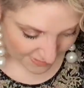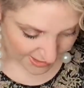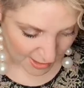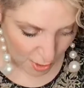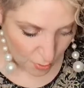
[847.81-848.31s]

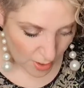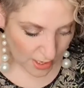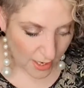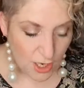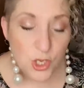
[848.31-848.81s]
So
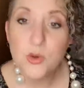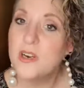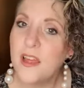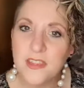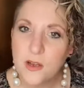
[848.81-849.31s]
you could
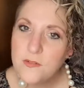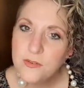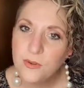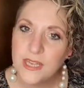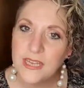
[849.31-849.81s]
either go
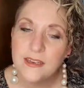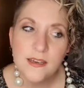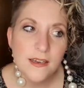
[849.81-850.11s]
for the